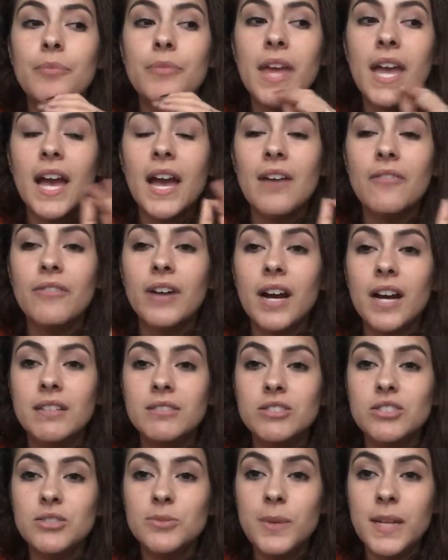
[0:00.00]
They have
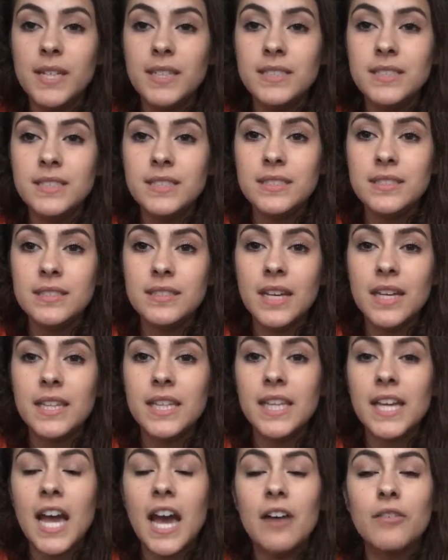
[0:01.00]
unsweetened and
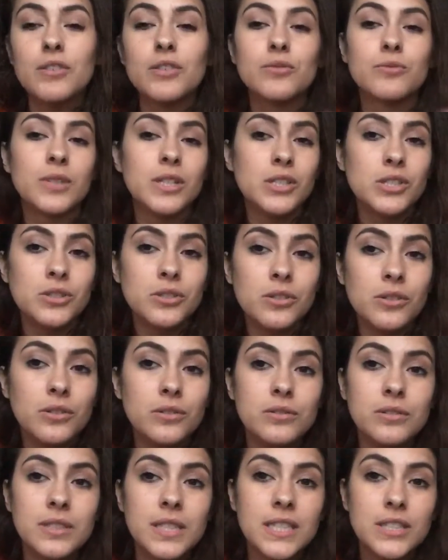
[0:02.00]
then they have
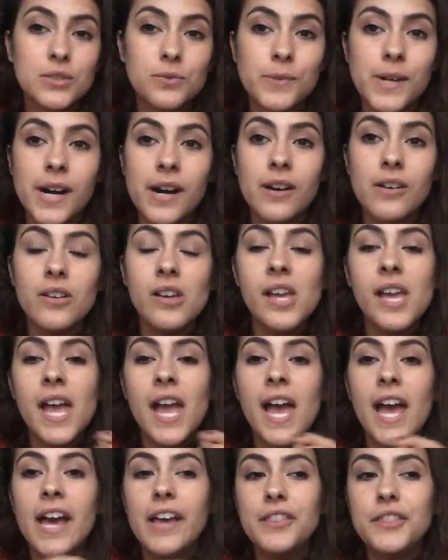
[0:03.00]
original as well,
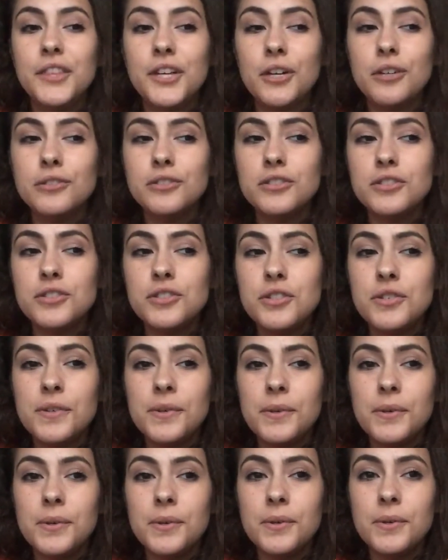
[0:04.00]
and those
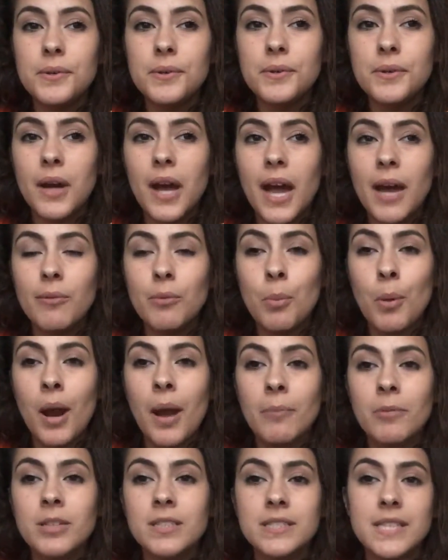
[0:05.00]
two, I would
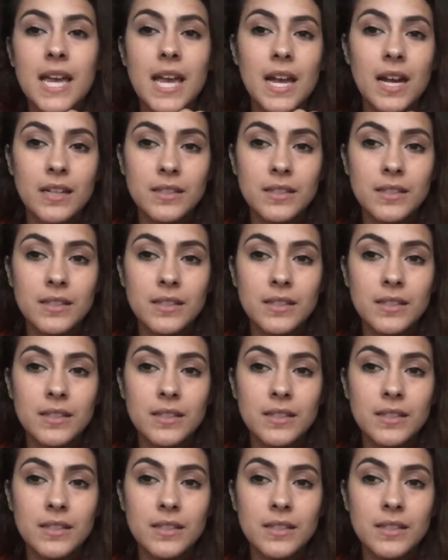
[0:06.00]
probably say